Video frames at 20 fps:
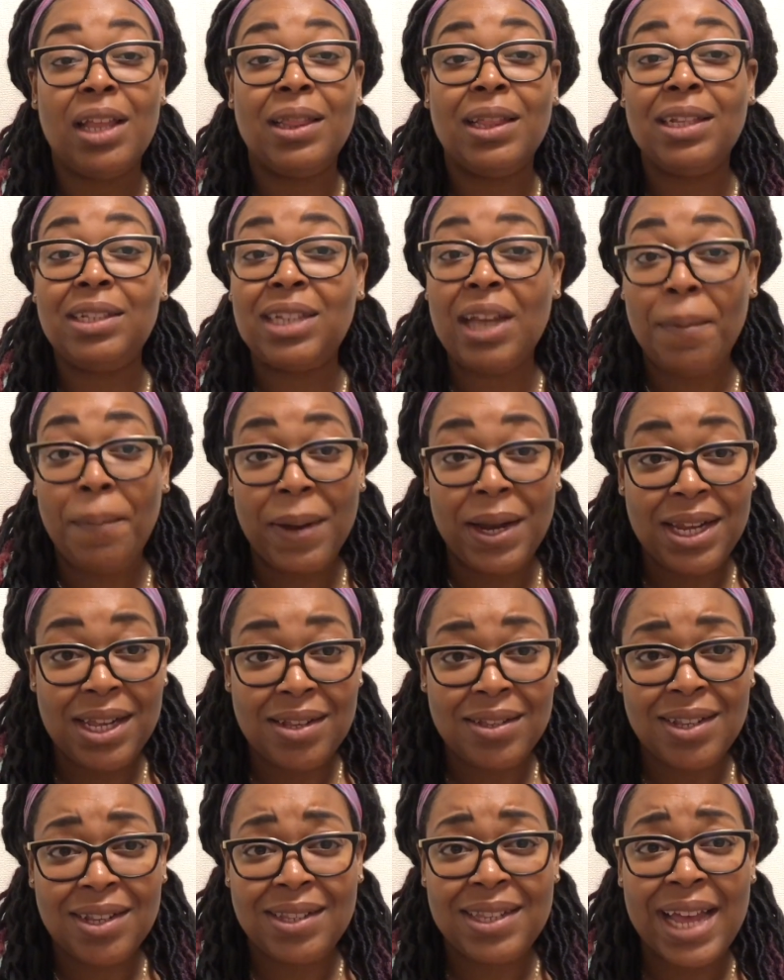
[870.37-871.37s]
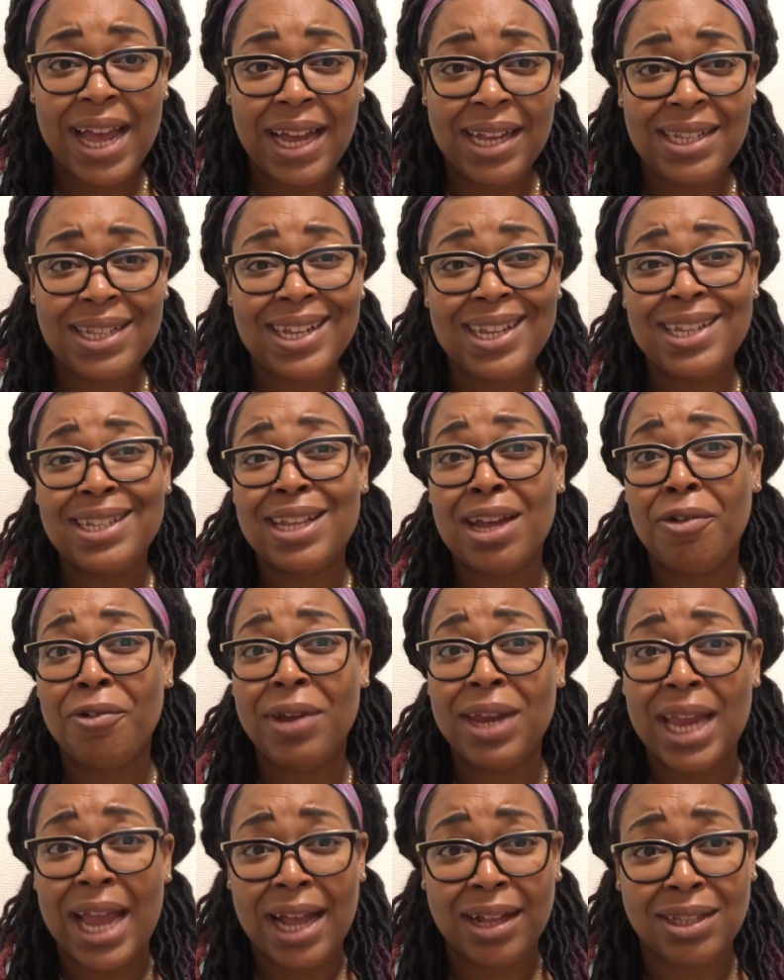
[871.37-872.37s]
The Japanese society is a
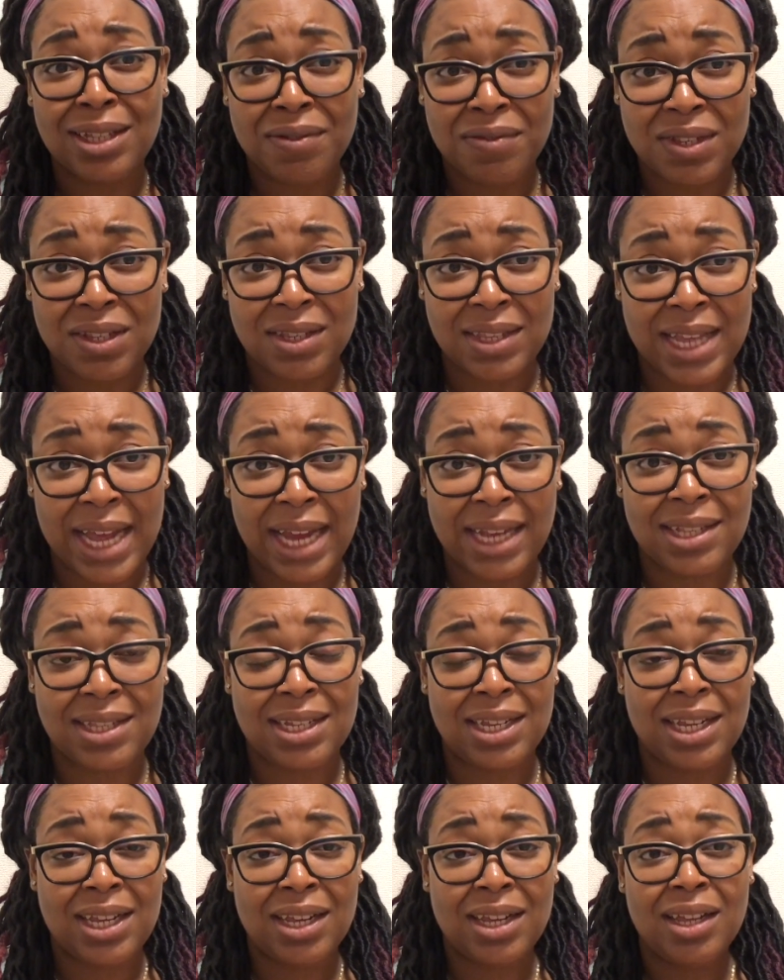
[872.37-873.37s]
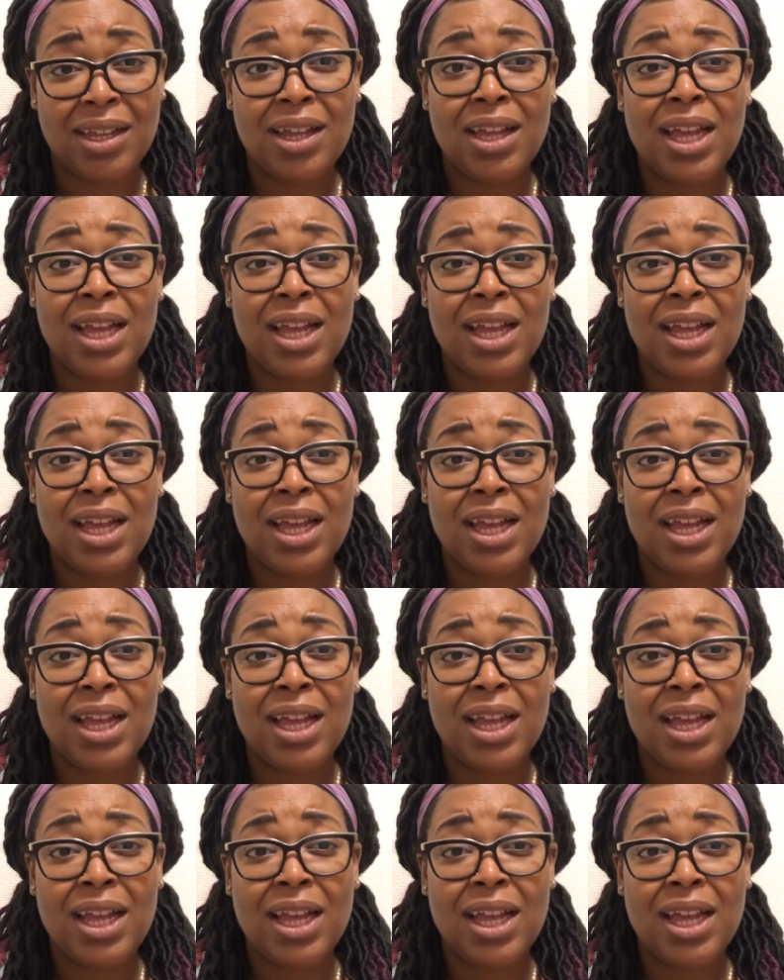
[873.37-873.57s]
reactive society.